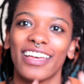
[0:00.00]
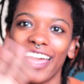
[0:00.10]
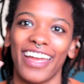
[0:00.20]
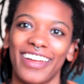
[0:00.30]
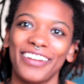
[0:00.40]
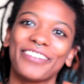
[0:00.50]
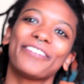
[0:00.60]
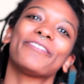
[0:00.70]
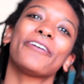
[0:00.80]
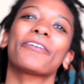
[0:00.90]
Hey,
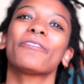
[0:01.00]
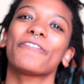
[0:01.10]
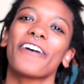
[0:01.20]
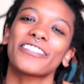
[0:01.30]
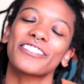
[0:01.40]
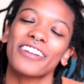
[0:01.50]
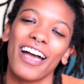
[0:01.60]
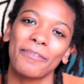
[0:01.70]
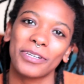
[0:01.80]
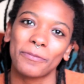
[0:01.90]
welcome to Foster
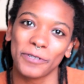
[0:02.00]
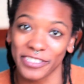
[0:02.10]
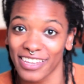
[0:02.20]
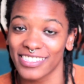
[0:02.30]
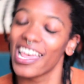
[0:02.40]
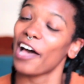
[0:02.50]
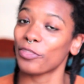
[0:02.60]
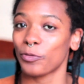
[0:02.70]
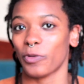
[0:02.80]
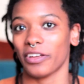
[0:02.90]
Comedy Presents
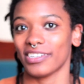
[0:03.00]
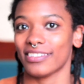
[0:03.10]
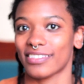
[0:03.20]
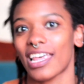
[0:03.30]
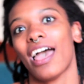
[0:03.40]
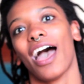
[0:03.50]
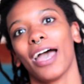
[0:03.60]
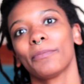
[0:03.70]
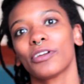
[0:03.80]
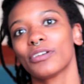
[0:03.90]
Health and Wellness.
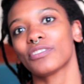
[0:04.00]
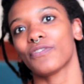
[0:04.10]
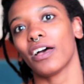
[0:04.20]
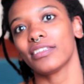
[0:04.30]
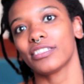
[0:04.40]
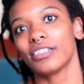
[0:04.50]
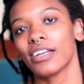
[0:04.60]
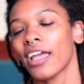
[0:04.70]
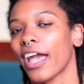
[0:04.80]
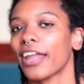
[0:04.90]
I'm your host
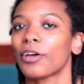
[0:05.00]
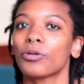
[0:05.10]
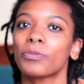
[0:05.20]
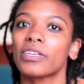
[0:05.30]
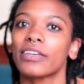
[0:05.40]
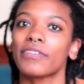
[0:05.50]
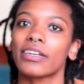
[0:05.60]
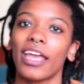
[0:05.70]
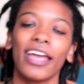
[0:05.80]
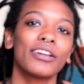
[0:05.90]
Foster, and I will be
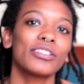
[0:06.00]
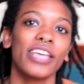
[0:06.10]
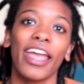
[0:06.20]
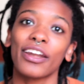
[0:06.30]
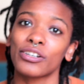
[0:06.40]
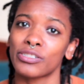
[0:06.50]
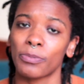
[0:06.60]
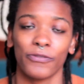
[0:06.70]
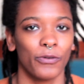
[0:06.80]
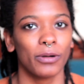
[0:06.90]
giving entertainers,
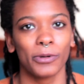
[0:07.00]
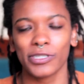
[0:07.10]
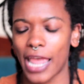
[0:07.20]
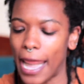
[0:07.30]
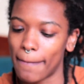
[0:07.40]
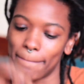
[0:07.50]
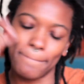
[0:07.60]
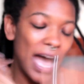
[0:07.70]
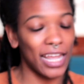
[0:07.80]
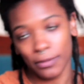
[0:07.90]
performers, and
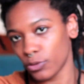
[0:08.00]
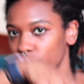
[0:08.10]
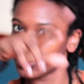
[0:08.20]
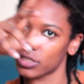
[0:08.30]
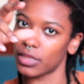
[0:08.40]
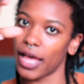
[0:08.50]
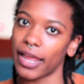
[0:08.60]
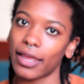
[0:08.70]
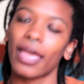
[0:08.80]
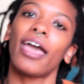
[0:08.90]
body movers
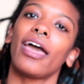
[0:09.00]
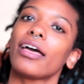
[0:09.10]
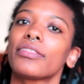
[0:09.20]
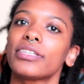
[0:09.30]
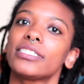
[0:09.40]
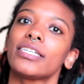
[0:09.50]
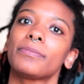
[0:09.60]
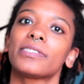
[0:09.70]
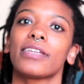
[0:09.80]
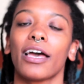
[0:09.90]
alike healthy
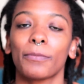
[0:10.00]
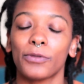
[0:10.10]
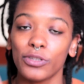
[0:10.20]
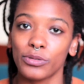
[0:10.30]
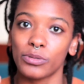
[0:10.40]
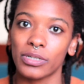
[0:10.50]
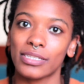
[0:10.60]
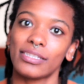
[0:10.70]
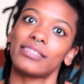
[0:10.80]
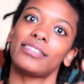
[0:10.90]
tips to help you
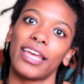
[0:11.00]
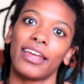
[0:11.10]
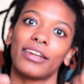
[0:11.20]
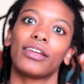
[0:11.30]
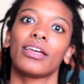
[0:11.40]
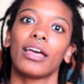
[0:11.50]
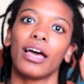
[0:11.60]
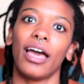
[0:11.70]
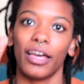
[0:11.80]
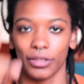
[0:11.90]
sustain
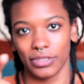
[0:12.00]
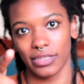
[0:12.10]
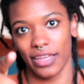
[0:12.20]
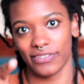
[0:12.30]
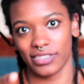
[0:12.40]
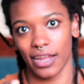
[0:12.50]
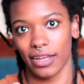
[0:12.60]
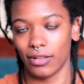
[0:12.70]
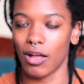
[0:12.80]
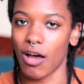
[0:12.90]
a healthy
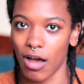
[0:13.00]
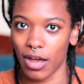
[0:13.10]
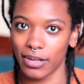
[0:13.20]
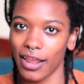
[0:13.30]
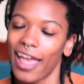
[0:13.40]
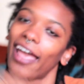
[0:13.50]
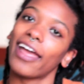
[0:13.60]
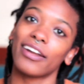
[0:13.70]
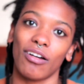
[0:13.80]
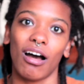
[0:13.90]
lifestyle on
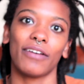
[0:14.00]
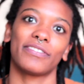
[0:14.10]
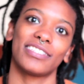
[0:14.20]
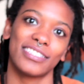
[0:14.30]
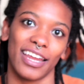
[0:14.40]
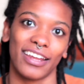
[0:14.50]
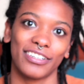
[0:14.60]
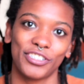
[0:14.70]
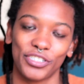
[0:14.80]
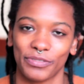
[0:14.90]
and off the
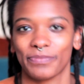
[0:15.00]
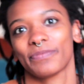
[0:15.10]
stage.